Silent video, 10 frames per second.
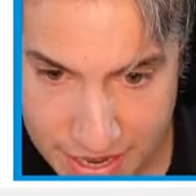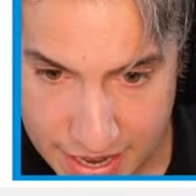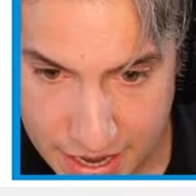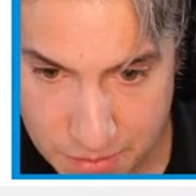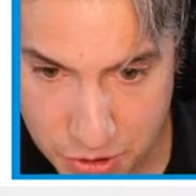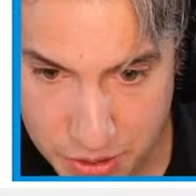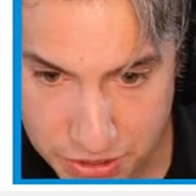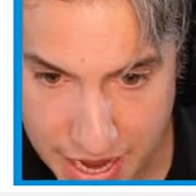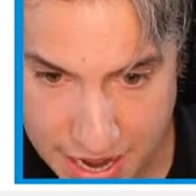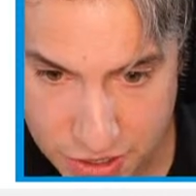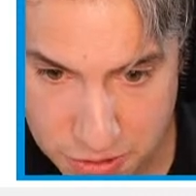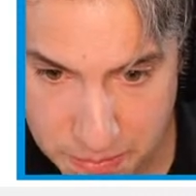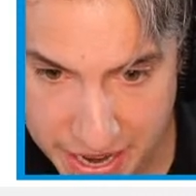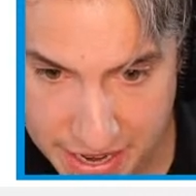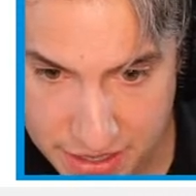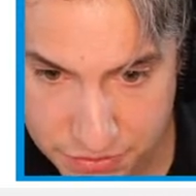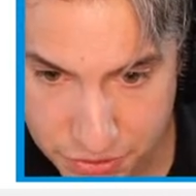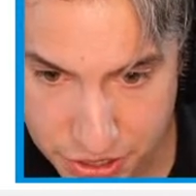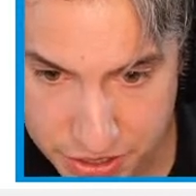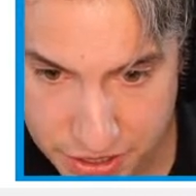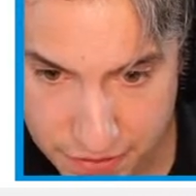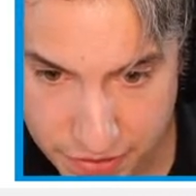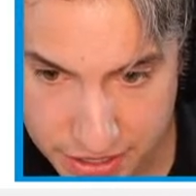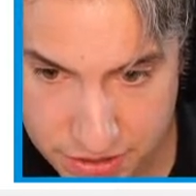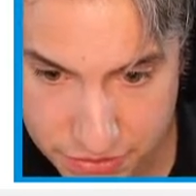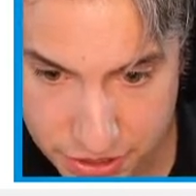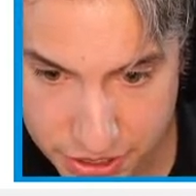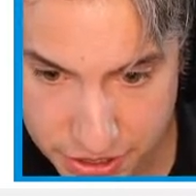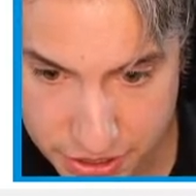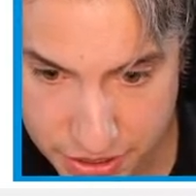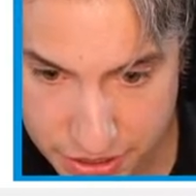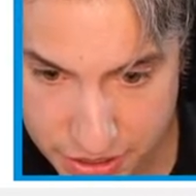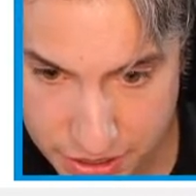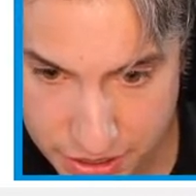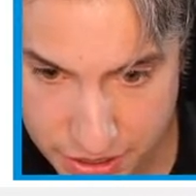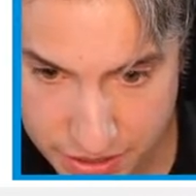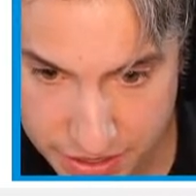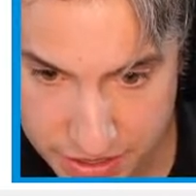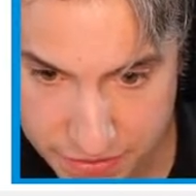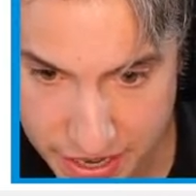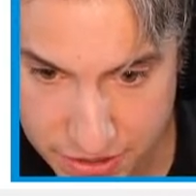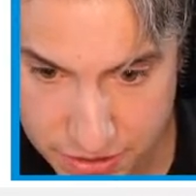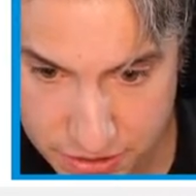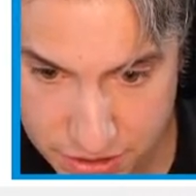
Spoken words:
and I'm going to add a space for the suffix for this value.